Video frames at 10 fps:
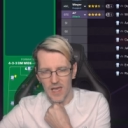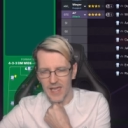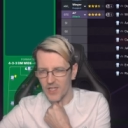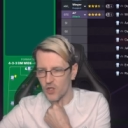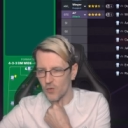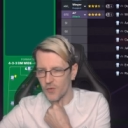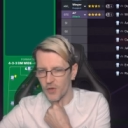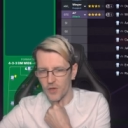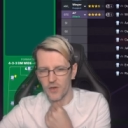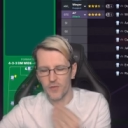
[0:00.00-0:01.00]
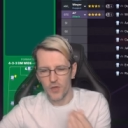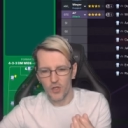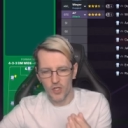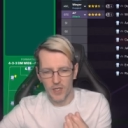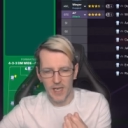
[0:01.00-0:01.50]
Ace or Fern?
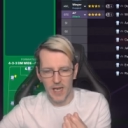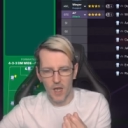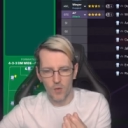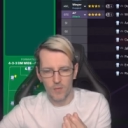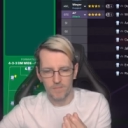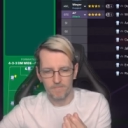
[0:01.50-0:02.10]
Fern's on a yellow.